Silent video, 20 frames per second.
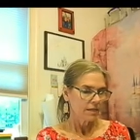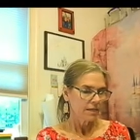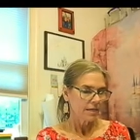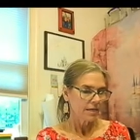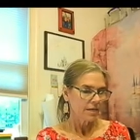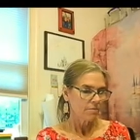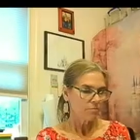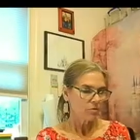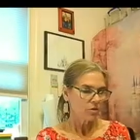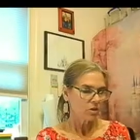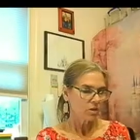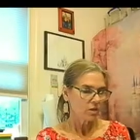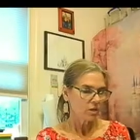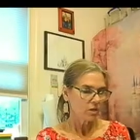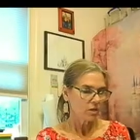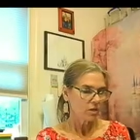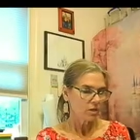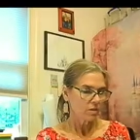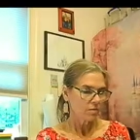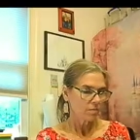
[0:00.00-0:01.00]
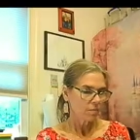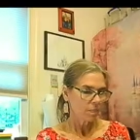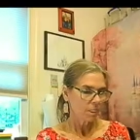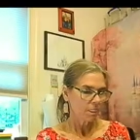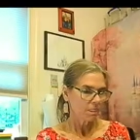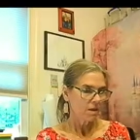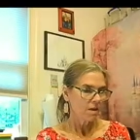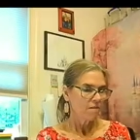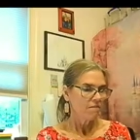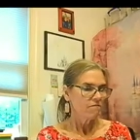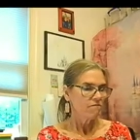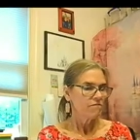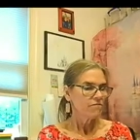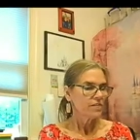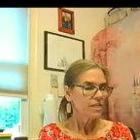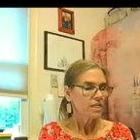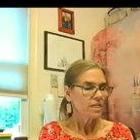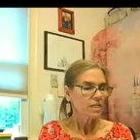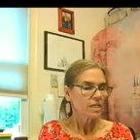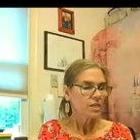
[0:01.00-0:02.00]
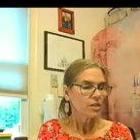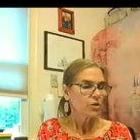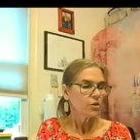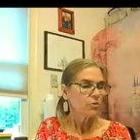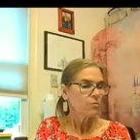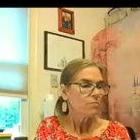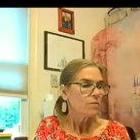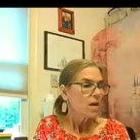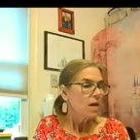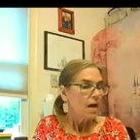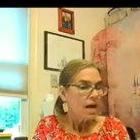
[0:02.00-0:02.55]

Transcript: camera, video.